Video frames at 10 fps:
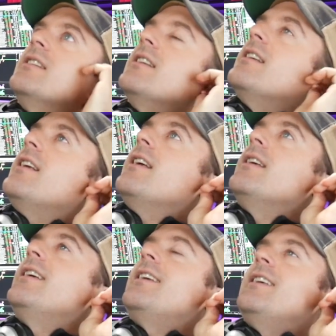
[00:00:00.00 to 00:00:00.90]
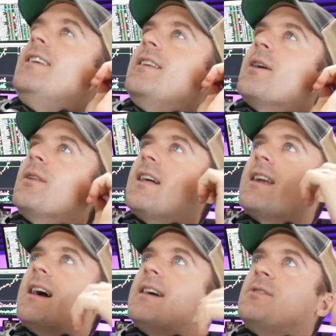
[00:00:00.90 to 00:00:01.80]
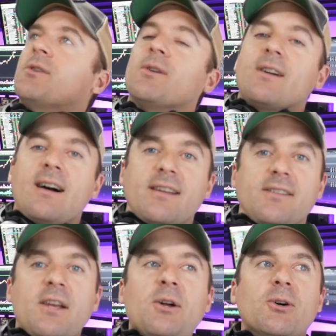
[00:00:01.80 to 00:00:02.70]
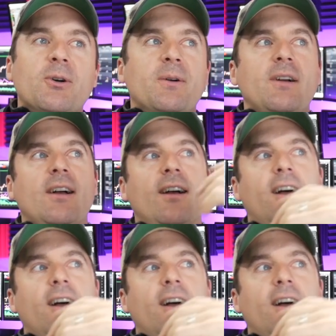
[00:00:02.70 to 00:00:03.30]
And, you know, a lot of guys are kind of single